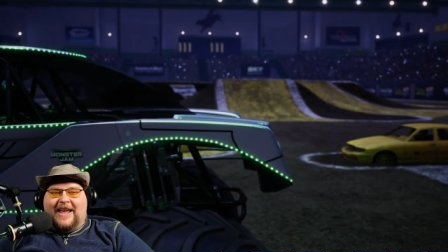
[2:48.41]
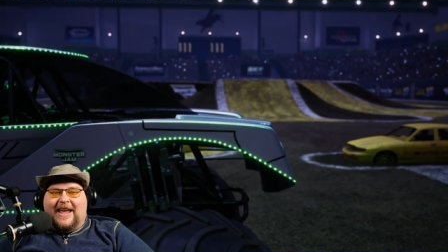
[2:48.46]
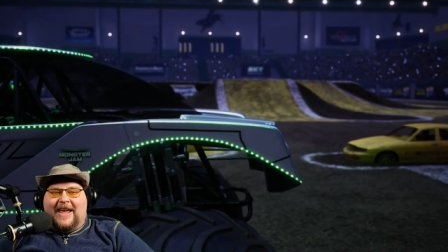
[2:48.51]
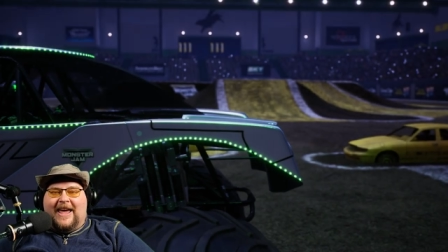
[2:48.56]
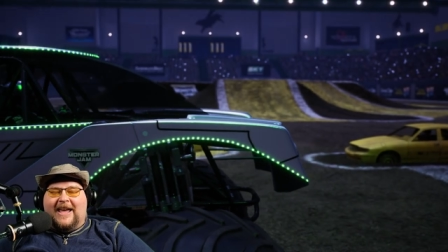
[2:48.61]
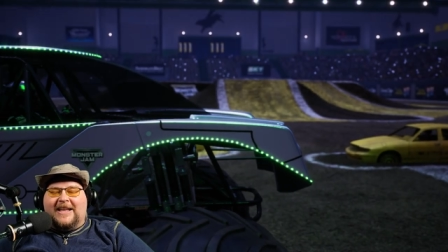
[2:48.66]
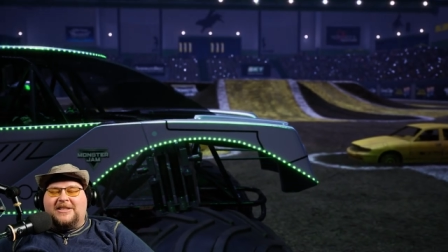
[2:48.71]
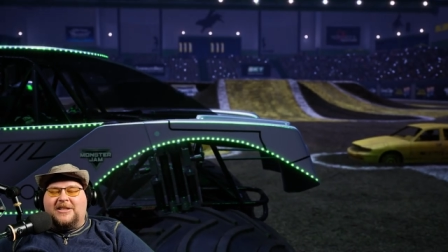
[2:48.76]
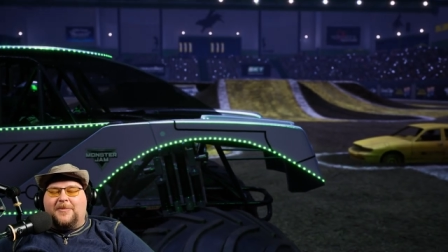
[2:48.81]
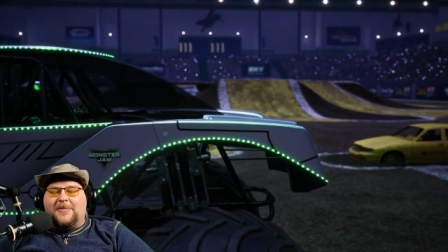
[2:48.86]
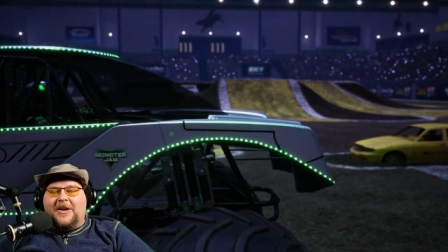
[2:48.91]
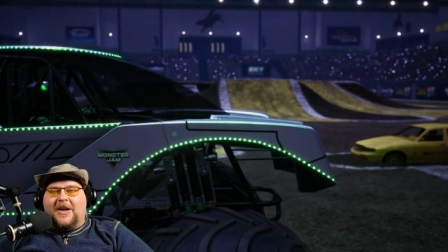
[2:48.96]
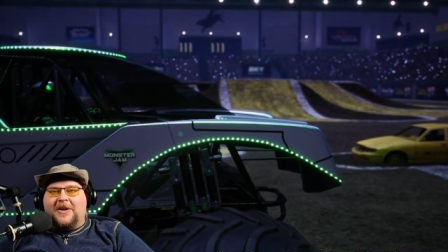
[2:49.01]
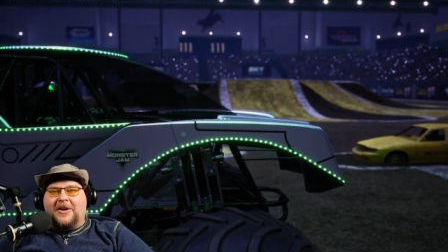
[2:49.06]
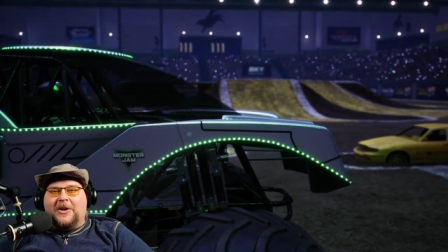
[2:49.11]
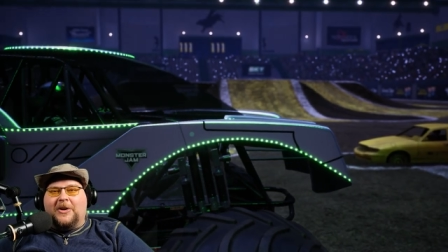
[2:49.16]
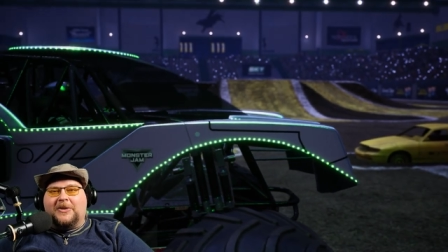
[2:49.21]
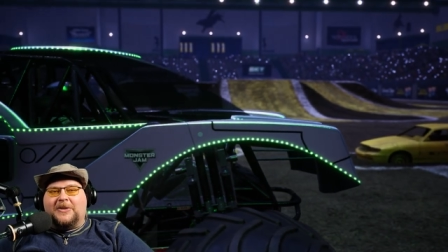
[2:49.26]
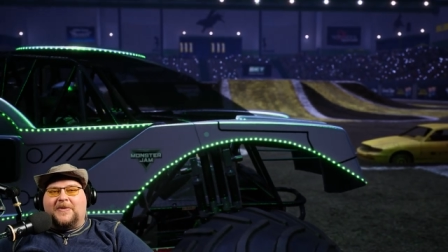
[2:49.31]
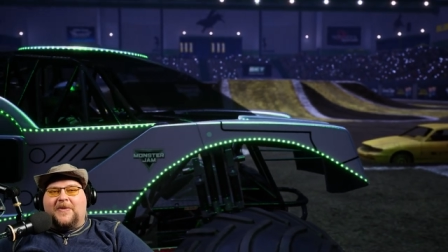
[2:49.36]
Hey, do me a
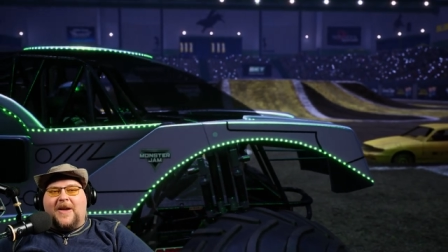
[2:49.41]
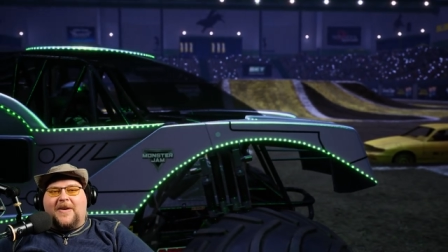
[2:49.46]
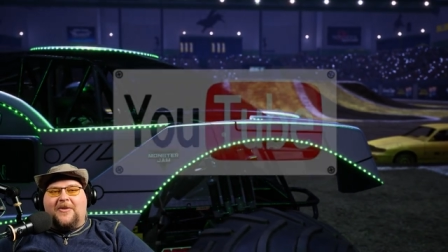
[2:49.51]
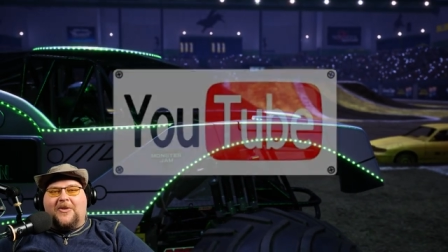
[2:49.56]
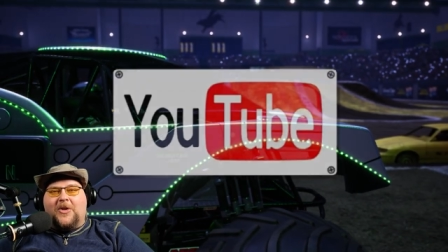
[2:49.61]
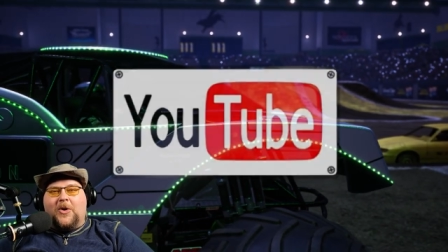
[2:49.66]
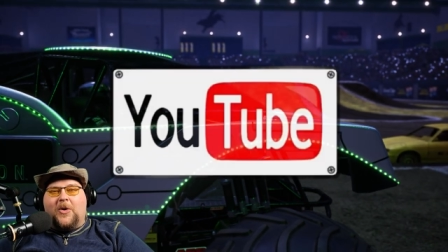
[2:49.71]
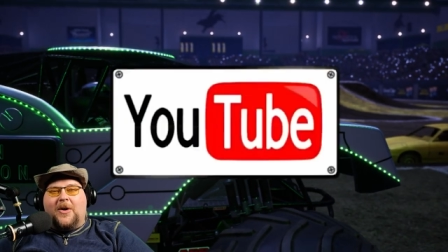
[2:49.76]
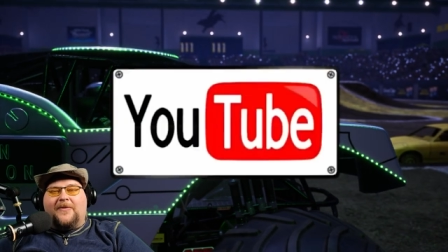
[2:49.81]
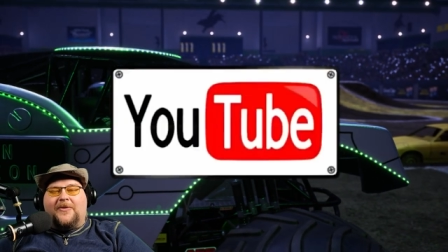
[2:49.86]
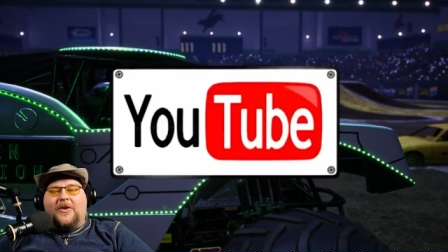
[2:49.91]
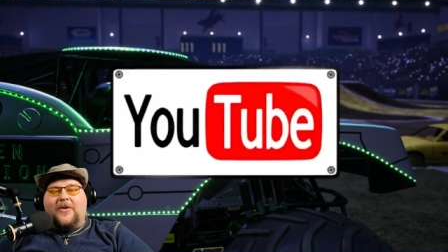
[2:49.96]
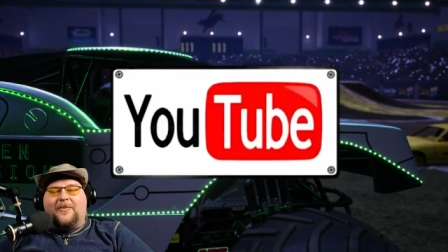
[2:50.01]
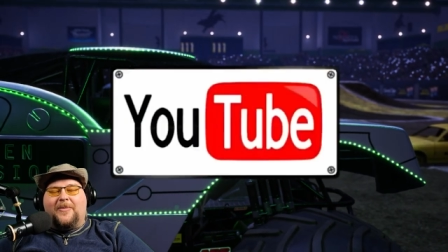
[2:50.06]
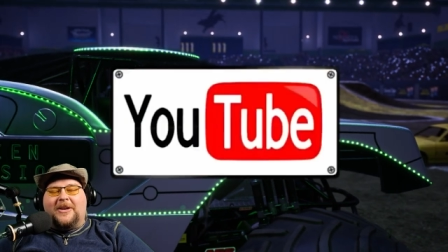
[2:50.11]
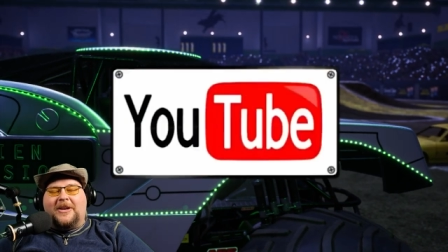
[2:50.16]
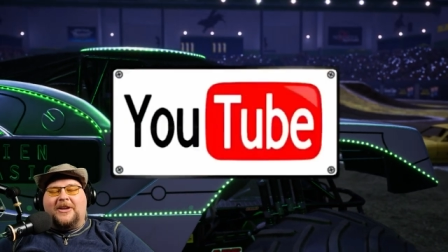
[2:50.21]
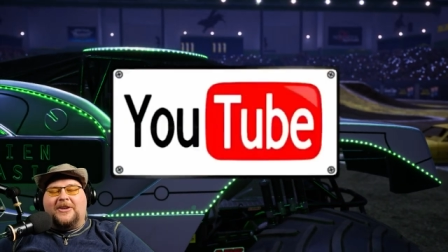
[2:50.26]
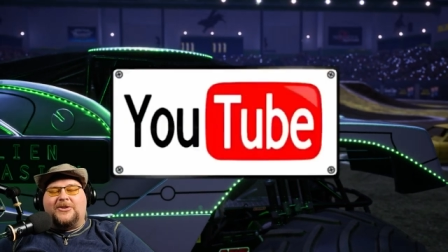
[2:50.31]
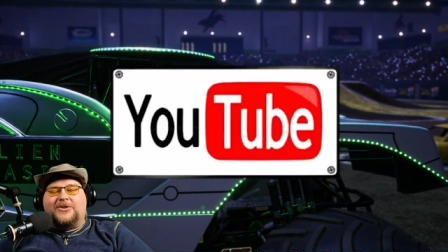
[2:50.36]
huge favor though, if you've
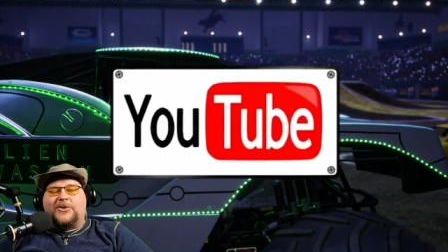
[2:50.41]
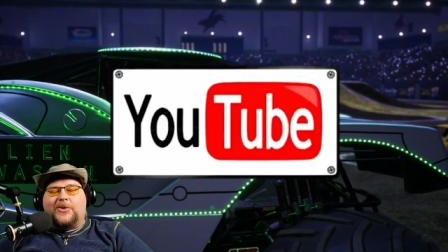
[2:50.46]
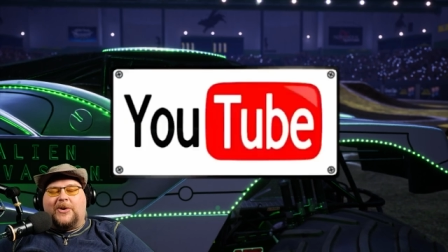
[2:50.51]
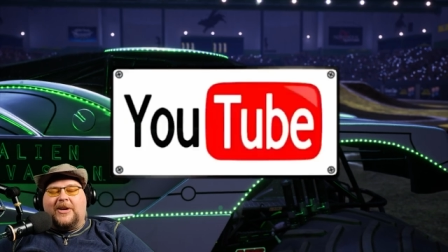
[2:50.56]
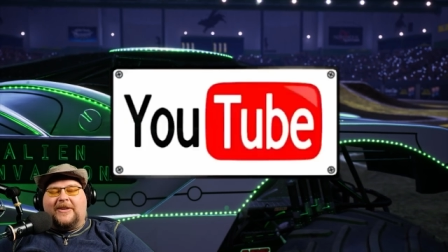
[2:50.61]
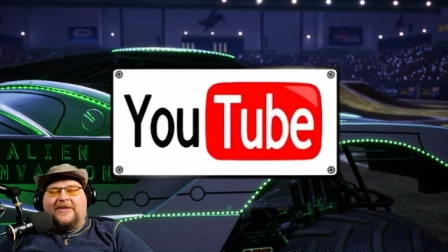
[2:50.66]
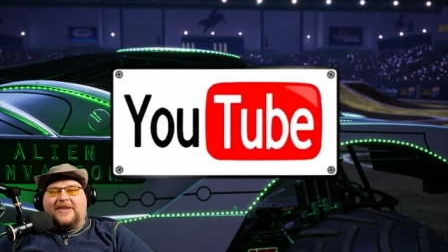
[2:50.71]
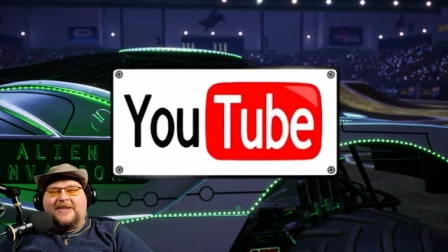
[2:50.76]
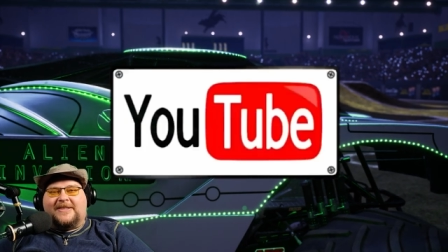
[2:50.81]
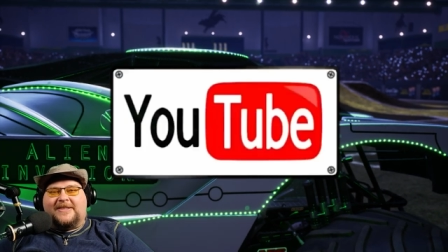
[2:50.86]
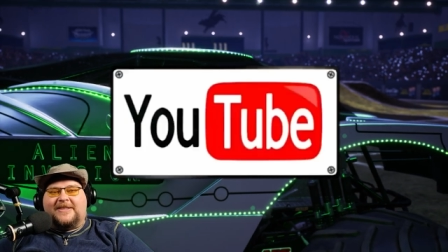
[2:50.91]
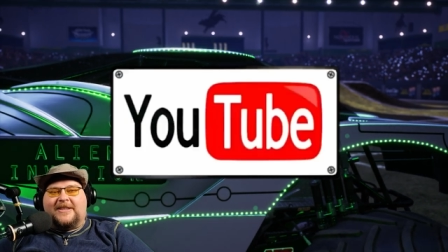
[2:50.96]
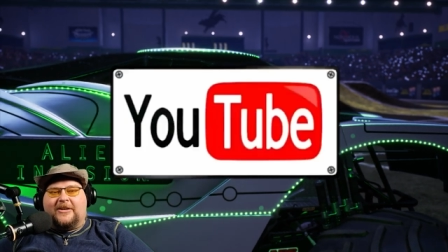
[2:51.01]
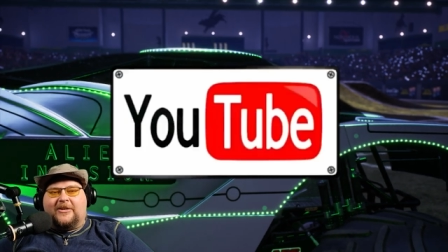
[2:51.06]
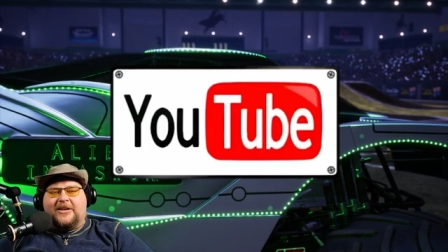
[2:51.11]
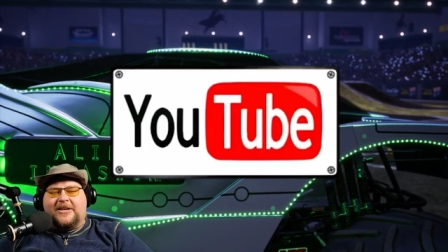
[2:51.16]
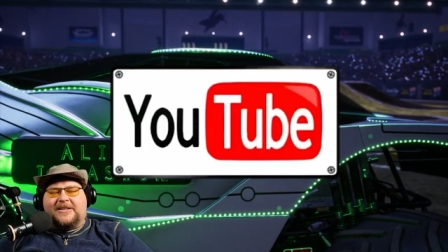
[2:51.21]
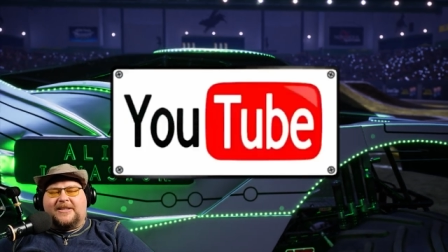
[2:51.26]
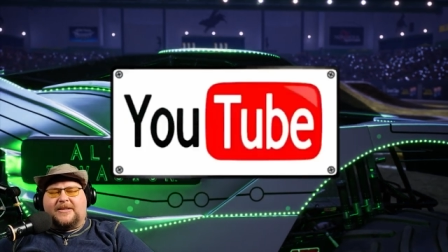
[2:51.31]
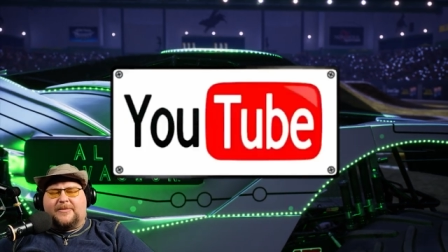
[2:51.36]
been enjoying this series,